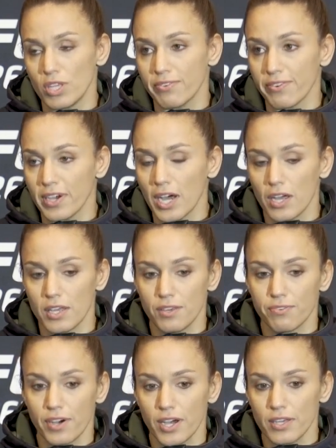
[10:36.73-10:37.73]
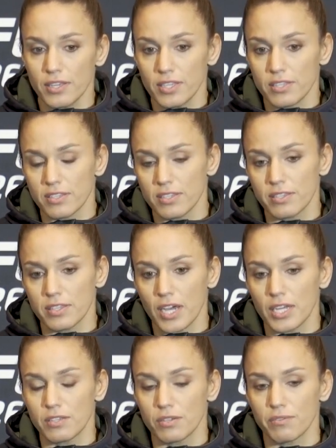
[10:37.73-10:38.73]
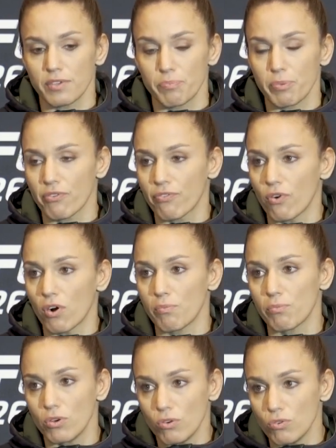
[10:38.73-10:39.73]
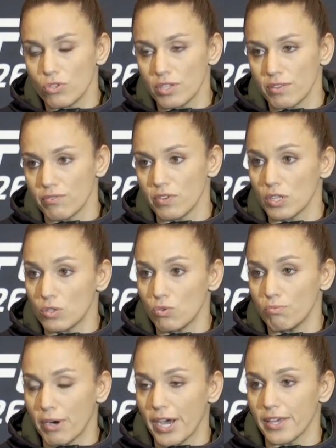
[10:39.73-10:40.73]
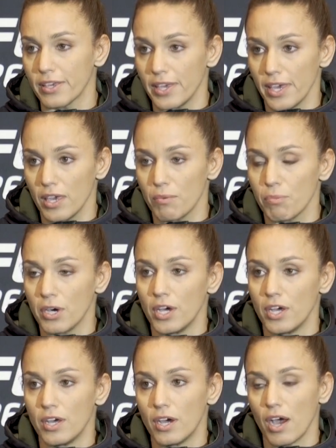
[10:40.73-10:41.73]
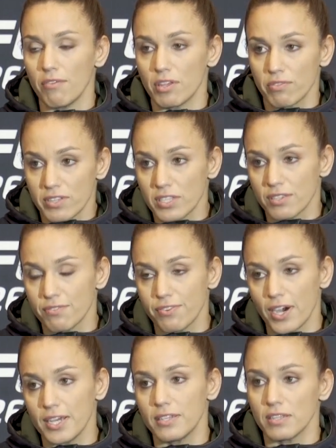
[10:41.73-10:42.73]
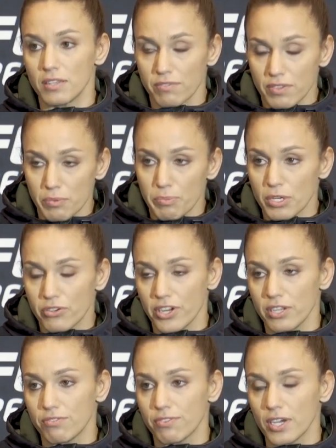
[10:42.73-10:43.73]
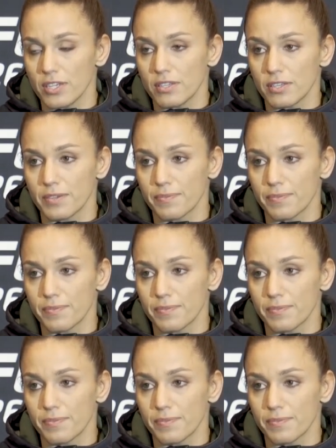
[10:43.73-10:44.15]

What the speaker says: If I in this night will perform good and will do my game, I will win the fight and will be a great fight.